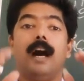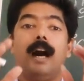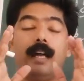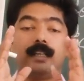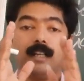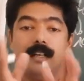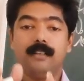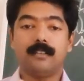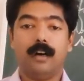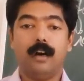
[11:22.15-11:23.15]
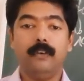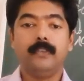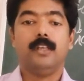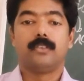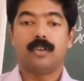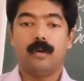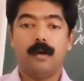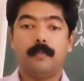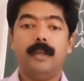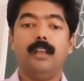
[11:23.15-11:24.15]
articles of
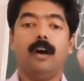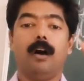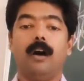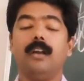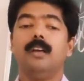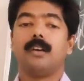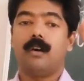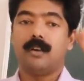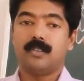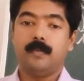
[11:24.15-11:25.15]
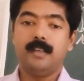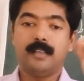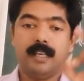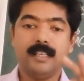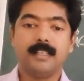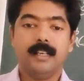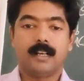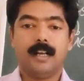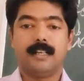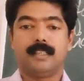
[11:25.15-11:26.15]
slow appeal or conspicuous
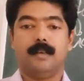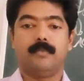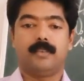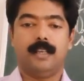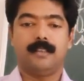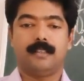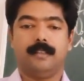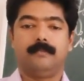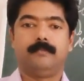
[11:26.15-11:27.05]
consumptions.